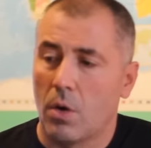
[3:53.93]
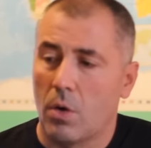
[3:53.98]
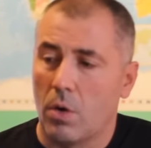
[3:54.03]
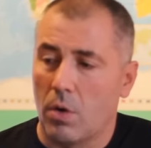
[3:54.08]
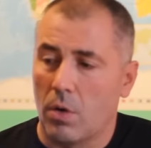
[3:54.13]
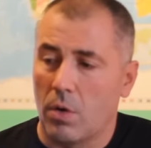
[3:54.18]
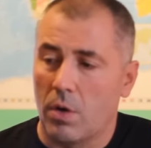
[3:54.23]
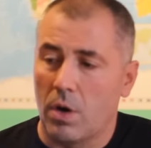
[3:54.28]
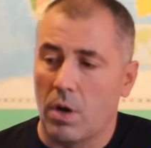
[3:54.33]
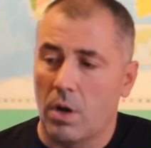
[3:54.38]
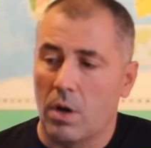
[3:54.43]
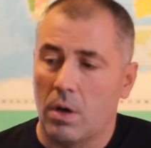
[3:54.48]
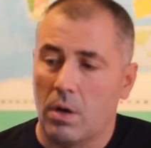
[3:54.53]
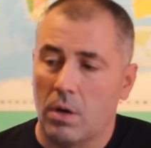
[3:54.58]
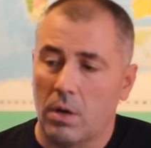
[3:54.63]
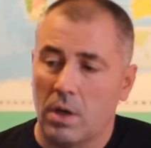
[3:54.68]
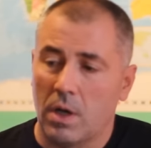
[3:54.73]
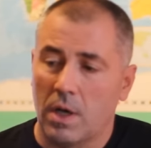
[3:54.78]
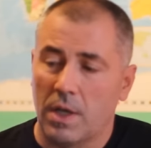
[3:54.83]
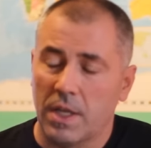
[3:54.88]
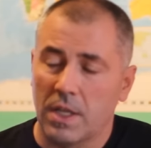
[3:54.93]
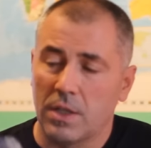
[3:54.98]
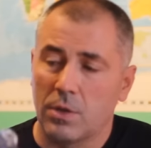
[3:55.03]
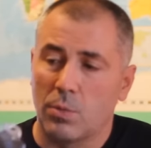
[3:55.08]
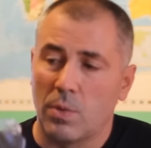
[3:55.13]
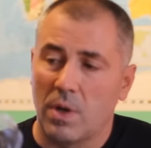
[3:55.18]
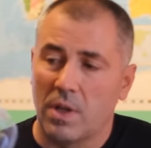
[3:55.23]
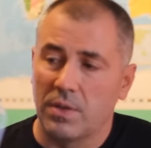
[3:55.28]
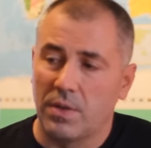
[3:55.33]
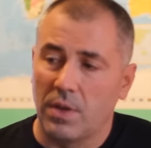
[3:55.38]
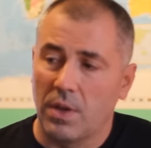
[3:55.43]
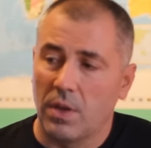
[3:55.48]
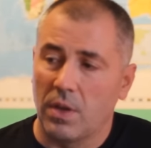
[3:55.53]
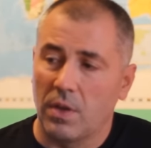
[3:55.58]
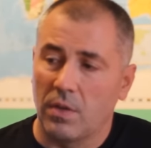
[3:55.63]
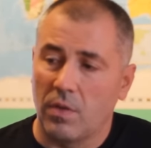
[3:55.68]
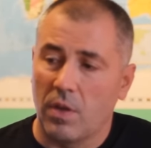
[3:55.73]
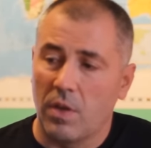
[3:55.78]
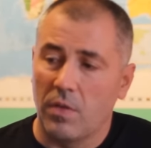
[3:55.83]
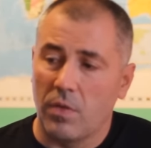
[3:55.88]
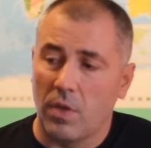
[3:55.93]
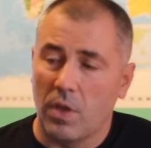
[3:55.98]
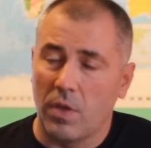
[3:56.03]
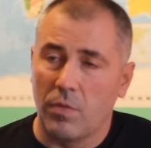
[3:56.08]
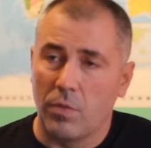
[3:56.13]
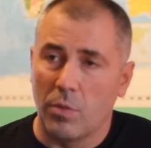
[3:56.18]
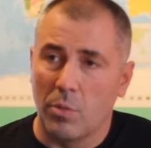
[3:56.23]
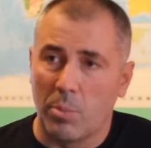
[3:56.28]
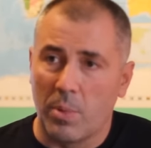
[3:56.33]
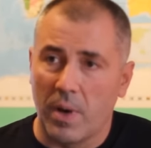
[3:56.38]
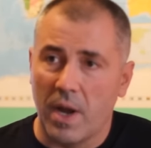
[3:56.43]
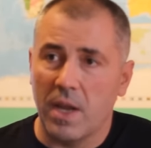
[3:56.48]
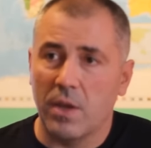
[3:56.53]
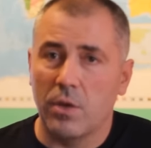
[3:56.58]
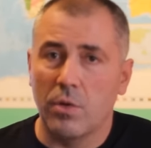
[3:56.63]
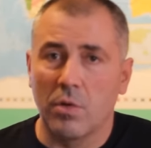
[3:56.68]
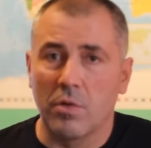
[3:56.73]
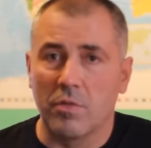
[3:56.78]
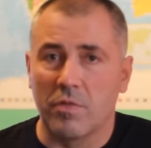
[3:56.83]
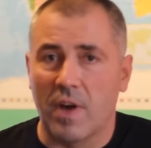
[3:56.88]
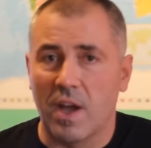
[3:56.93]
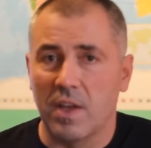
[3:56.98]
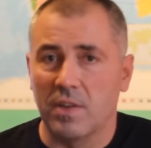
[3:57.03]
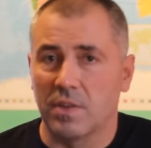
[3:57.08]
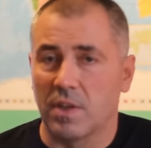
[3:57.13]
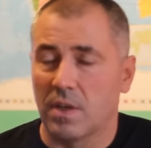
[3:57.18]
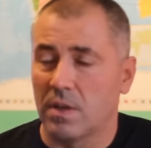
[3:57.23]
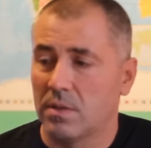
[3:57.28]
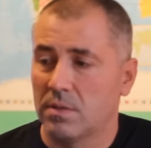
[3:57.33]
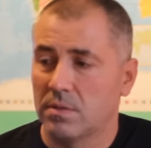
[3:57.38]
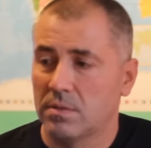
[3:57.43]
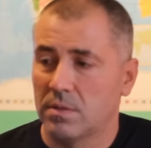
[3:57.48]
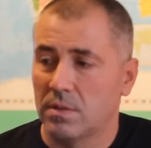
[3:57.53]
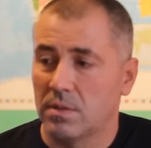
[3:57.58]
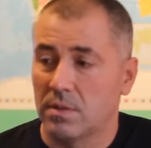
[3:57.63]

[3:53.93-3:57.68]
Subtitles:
Or another one thing, if you break your visor,